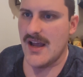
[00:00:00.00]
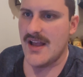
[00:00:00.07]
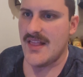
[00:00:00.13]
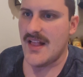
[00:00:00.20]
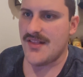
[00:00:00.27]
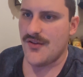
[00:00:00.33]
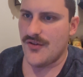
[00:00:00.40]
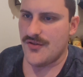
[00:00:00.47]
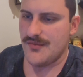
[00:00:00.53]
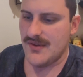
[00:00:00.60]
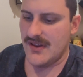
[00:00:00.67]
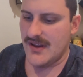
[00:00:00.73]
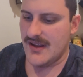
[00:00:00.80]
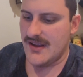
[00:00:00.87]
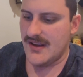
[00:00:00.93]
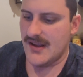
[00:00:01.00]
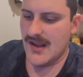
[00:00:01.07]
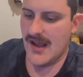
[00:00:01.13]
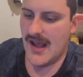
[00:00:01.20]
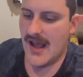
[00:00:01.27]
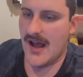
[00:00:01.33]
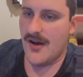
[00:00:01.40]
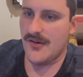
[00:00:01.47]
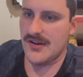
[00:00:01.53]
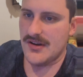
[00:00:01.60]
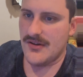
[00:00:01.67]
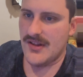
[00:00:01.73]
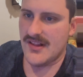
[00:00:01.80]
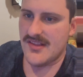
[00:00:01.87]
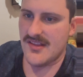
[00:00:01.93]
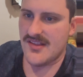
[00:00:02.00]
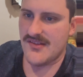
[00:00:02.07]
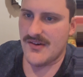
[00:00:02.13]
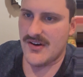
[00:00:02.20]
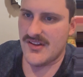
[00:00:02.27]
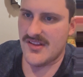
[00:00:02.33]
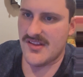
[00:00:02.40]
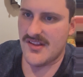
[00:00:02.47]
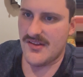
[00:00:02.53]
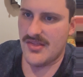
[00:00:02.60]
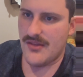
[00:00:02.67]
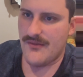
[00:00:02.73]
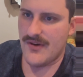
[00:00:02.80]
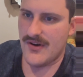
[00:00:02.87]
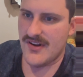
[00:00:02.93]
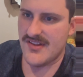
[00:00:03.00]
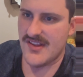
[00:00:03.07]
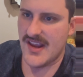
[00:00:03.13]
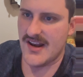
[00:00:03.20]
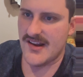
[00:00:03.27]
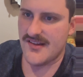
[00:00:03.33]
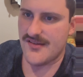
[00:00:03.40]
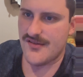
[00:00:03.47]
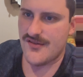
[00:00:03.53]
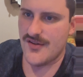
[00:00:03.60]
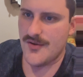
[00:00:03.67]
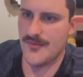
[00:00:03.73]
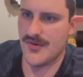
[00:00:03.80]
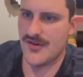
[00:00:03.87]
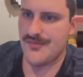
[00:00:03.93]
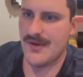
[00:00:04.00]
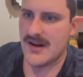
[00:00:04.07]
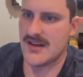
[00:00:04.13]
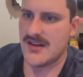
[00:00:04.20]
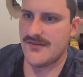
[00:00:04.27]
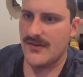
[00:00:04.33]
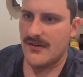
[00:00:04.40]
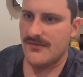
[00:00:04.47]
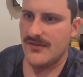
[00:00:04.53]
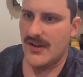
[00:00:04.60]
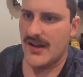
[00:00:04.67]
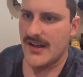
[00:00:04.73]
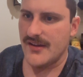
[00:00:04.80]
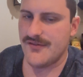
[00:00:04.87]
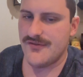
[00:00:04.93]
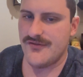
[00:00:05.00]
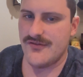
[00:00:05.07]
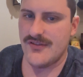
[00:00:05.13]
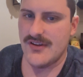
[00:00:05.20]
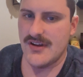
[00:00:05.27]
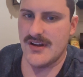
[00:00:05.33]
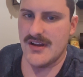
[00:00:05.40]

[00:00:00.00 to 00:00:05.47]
And that's ultimately how, that's the very statist perspective of life.